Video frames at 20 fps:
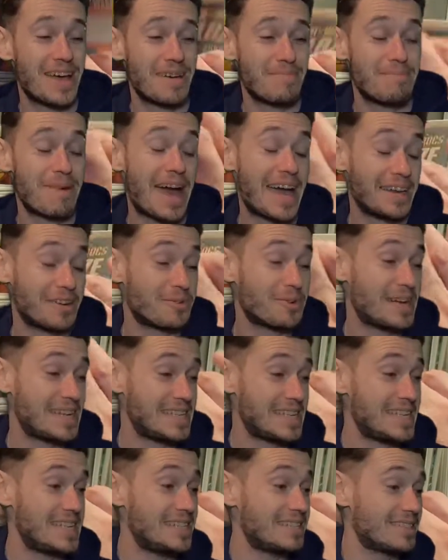panel I
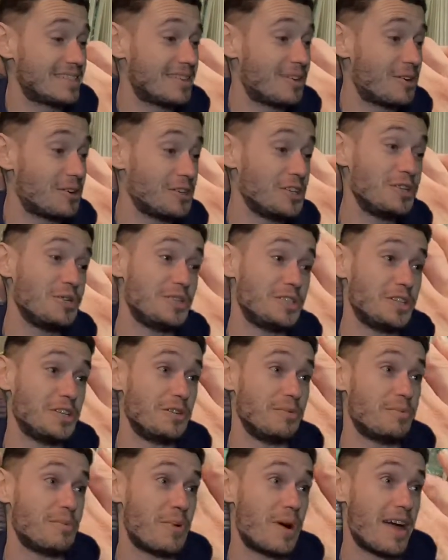did on
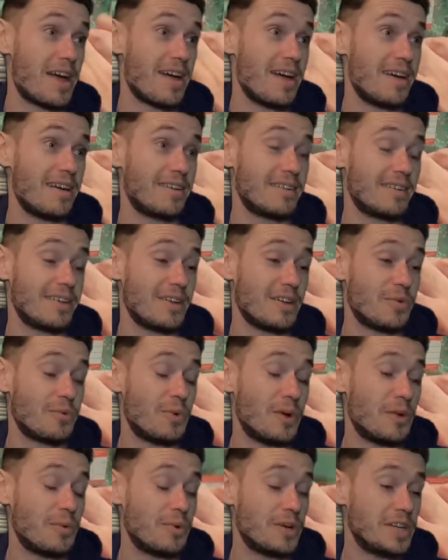YouTube where
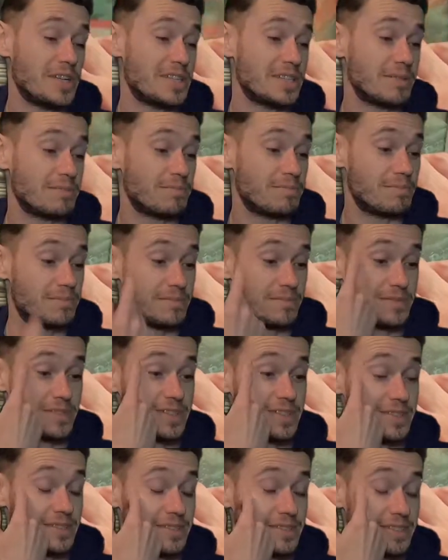we would
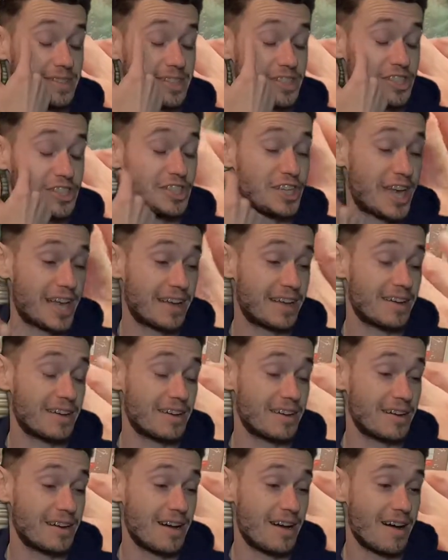check
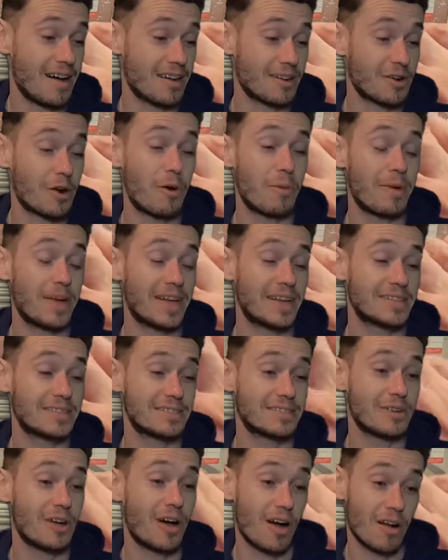our comic
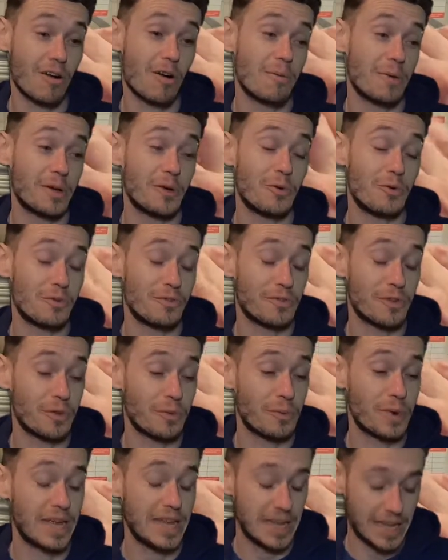haul for the
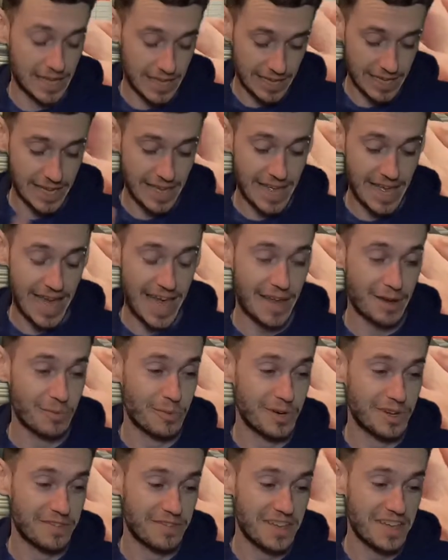week, and
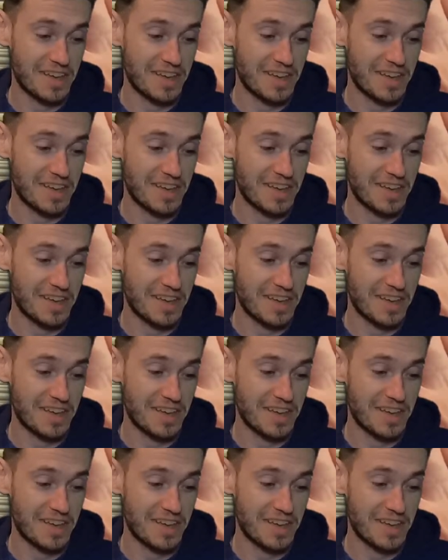one of the